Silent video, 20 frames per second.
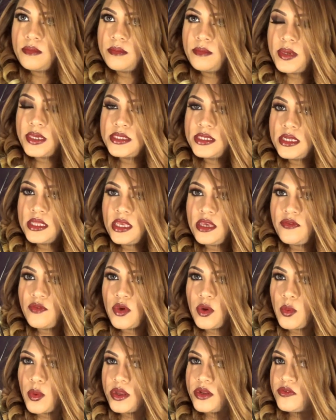Basically, if
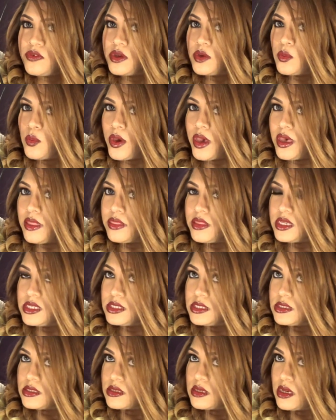you're wondering where
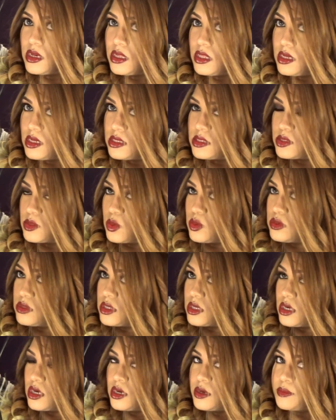this color is sold,
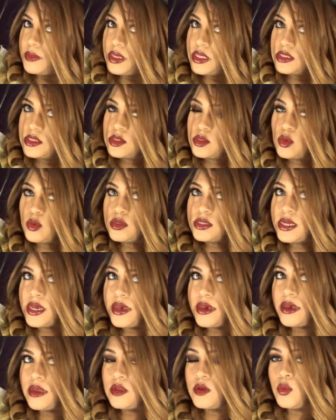it's sold
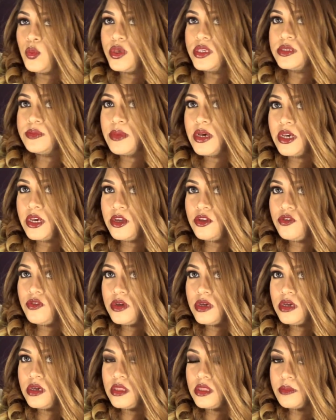at Wisma
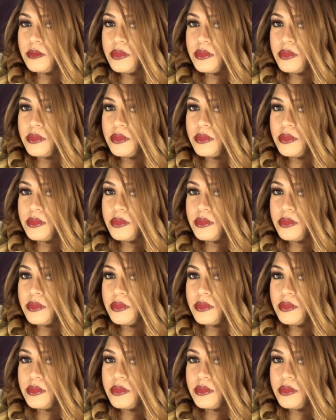Atria, the